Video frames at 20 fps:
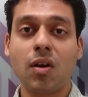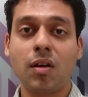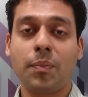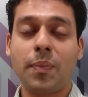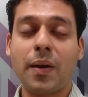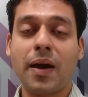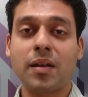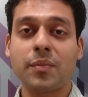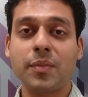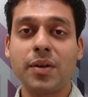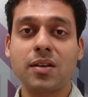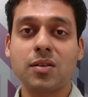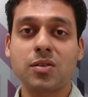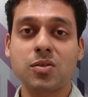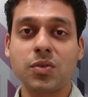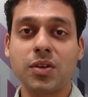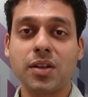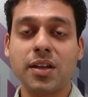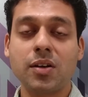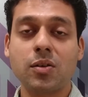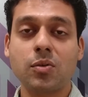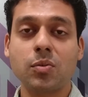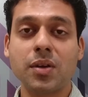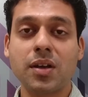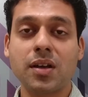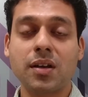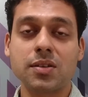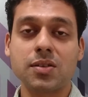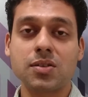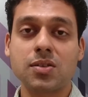parameters we need to be
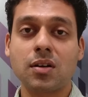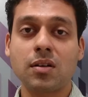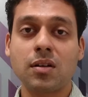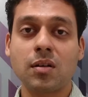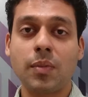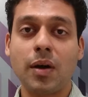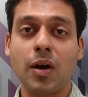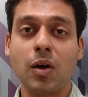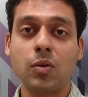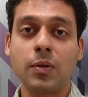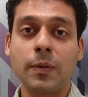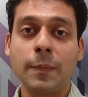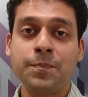concerned about.